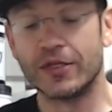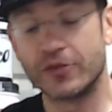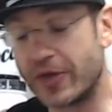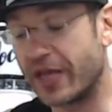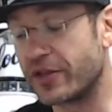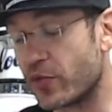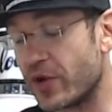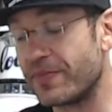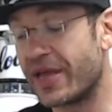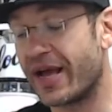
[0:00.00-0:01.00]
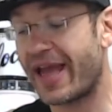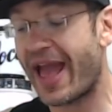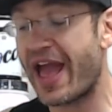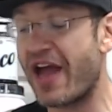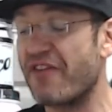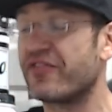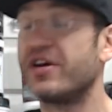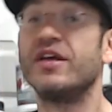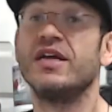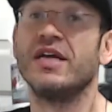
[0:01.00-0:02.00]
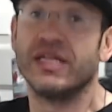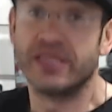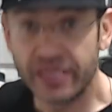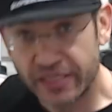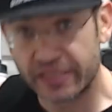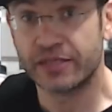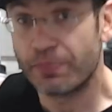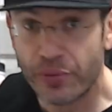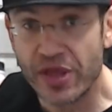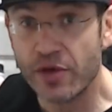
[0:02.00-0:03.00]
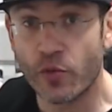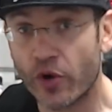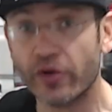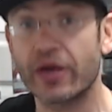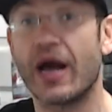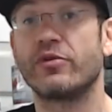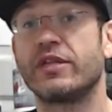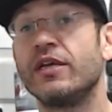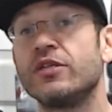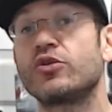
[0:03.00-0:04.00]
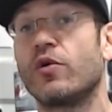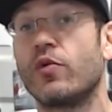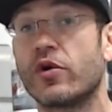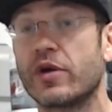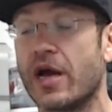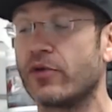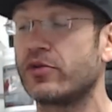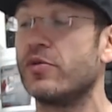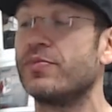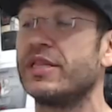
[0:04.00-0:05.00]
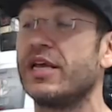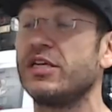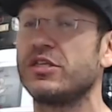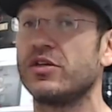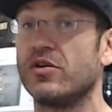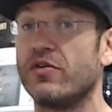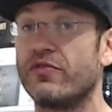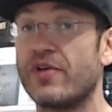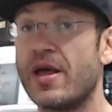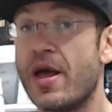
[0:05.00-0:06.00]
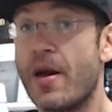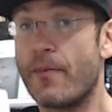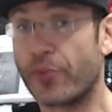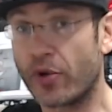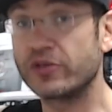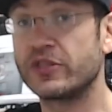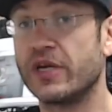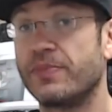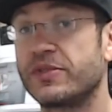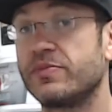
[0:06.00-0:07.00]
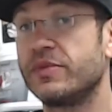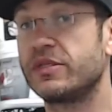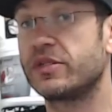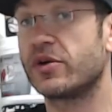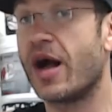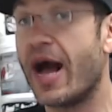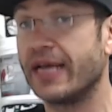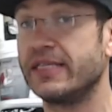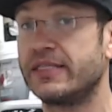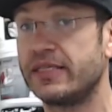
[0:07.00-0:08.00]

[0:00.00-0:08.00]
together with me I have this pre-workout, intra-workout combination of ProSupps HYDE